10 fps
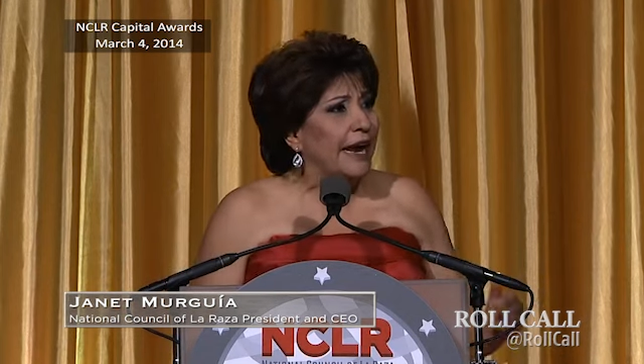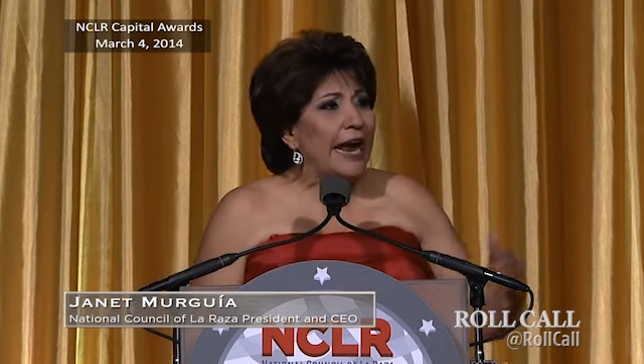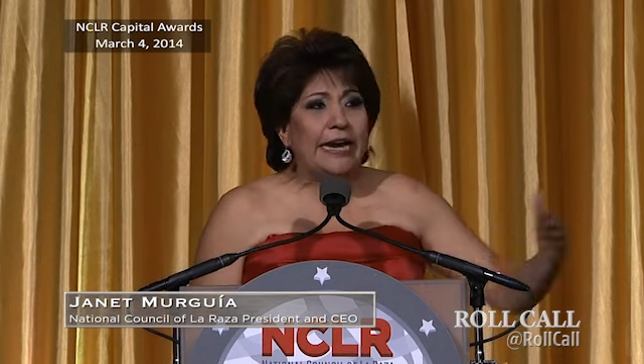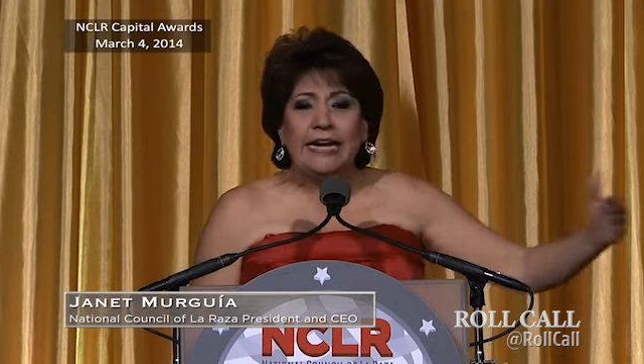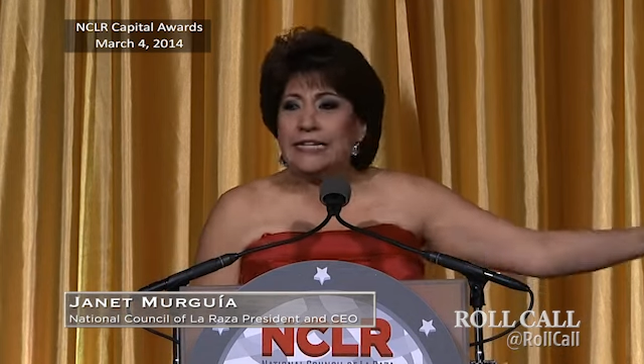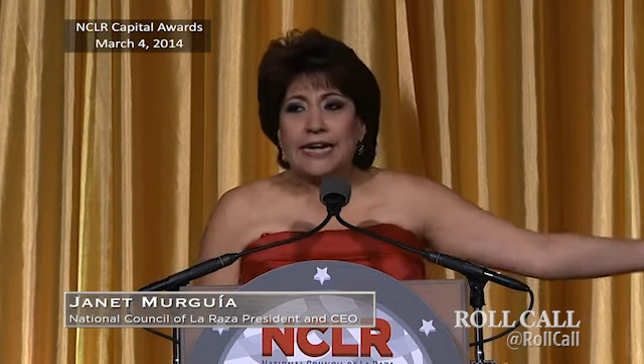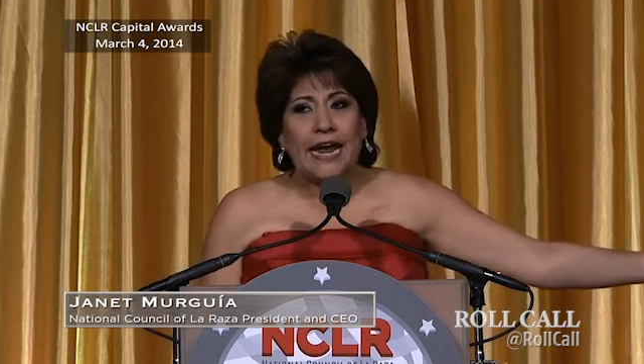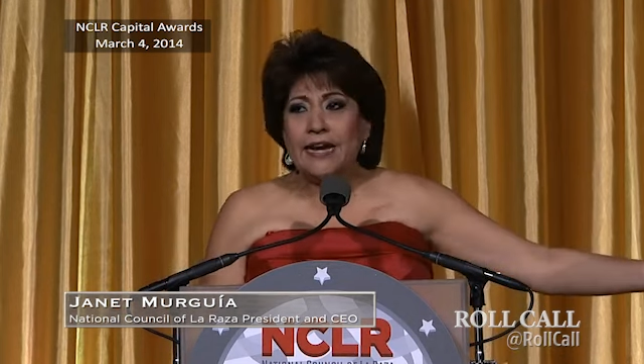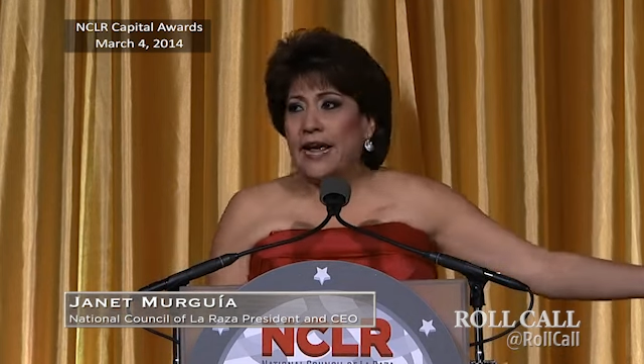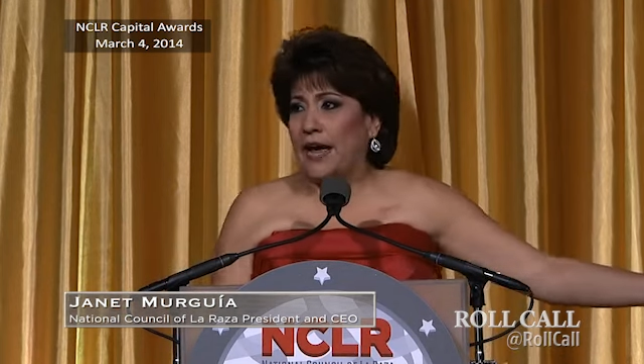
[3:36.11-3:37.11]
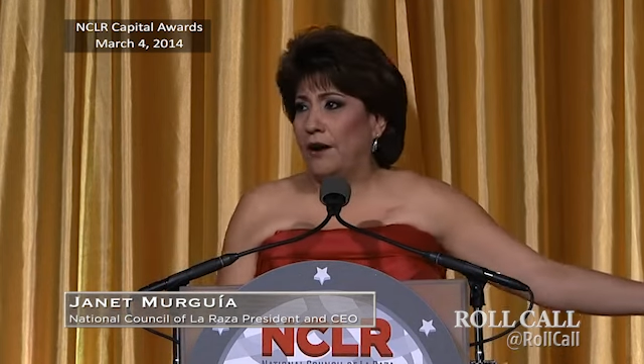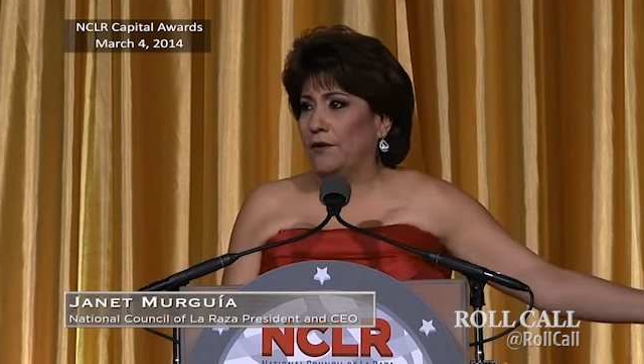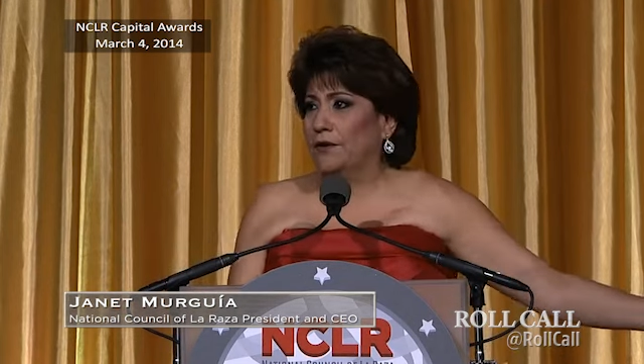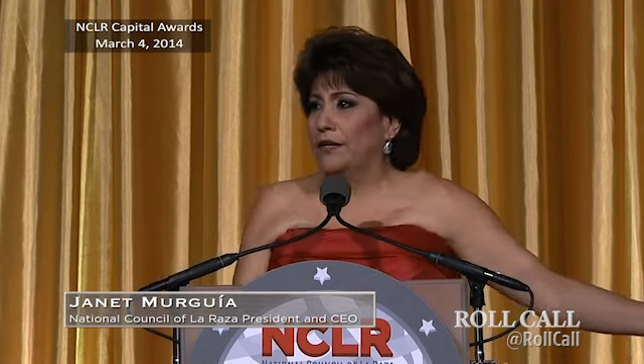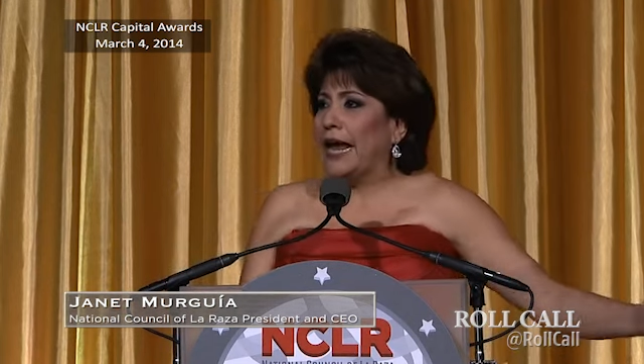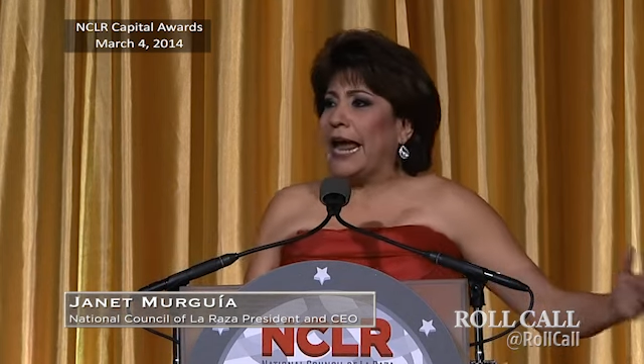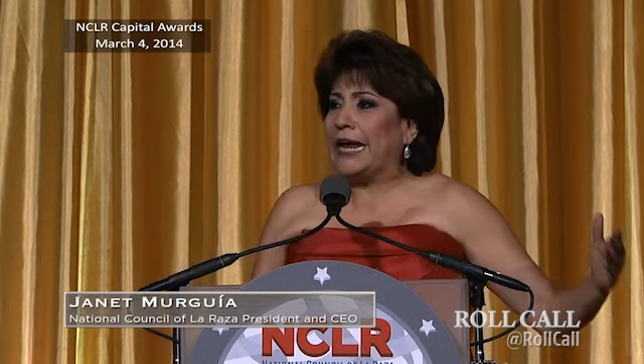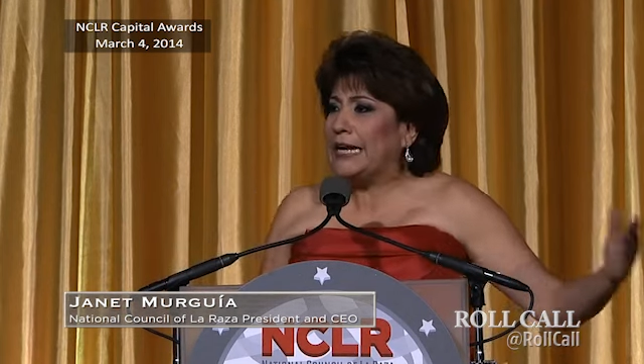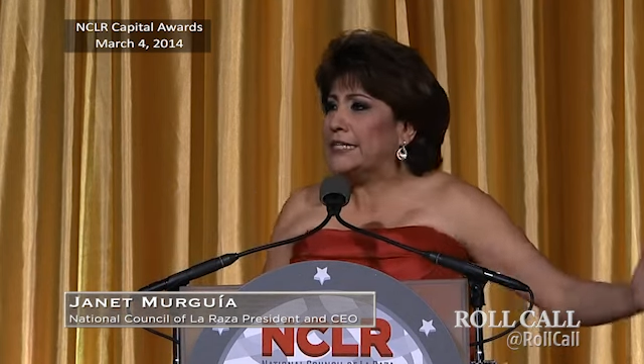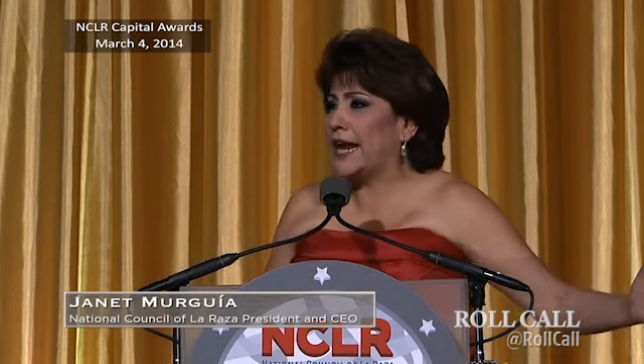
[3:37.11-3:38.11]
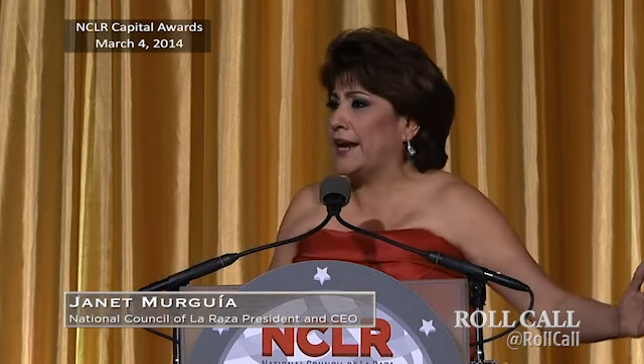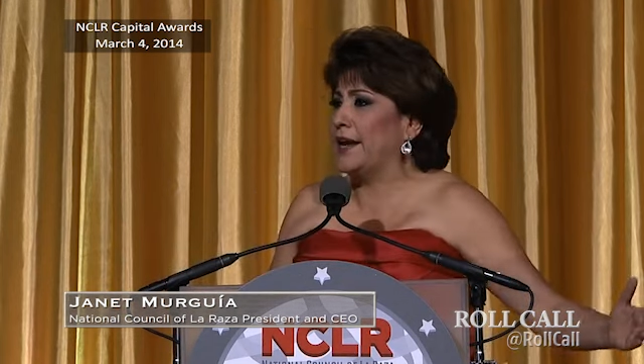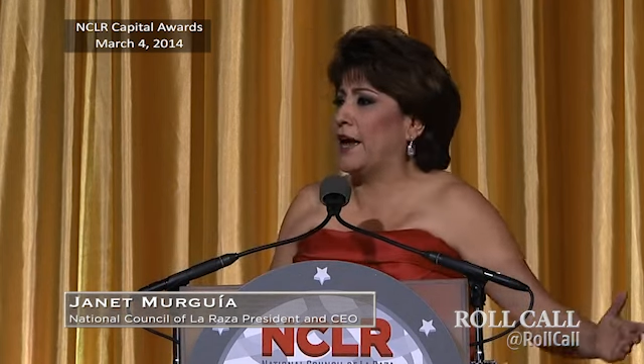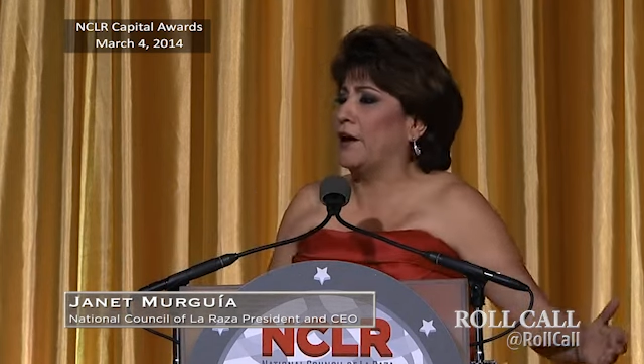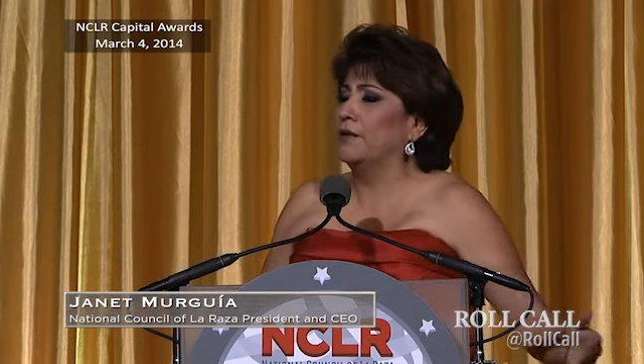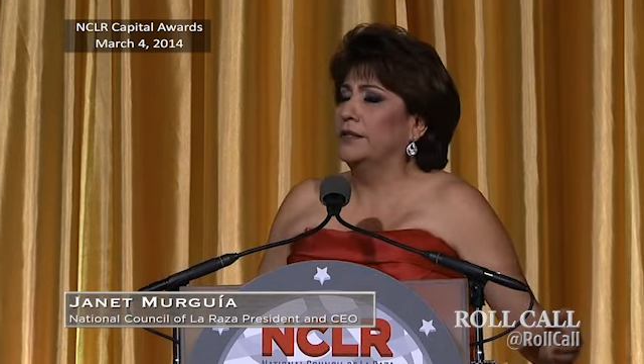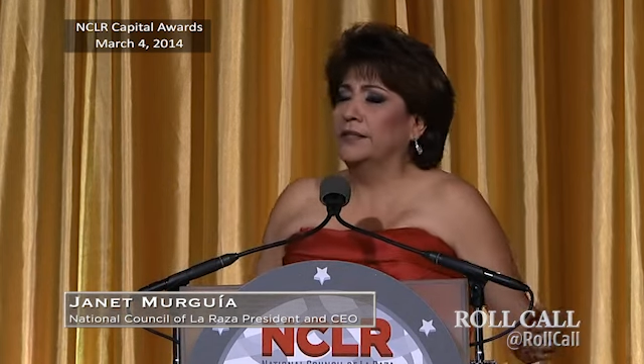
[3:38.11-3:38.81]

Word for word: Any day now, any day now,